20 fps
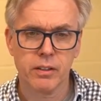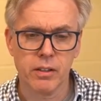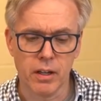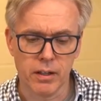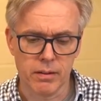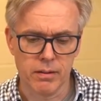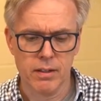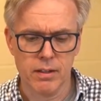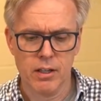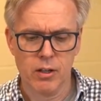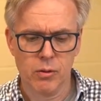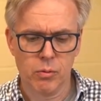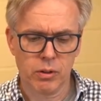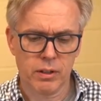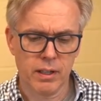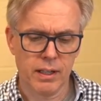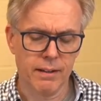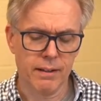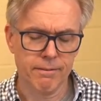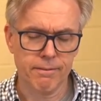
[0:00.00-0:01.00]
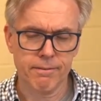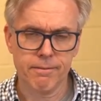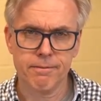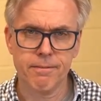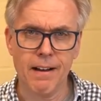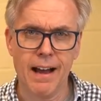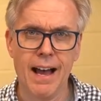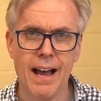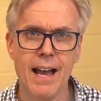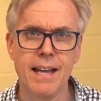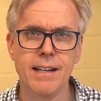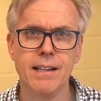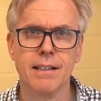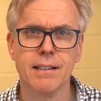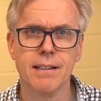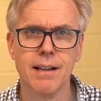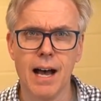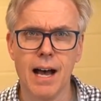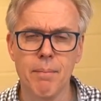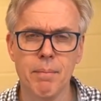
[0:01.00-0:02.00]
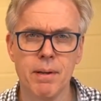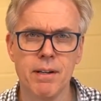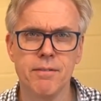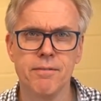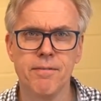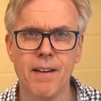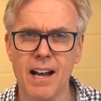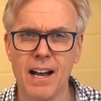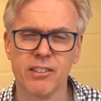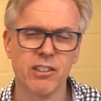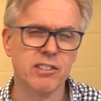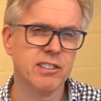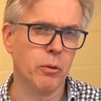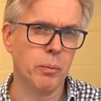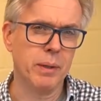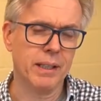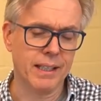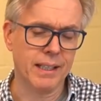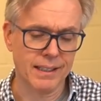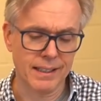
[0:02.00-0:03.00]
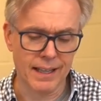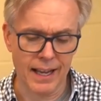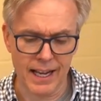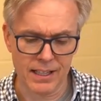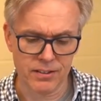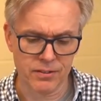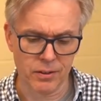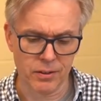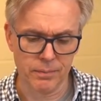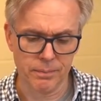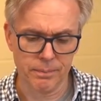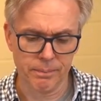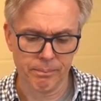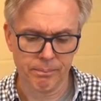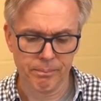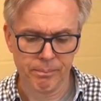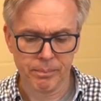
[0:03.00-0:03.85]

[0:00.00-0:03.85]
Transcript: Good. We're going to find common factors that we can cancel.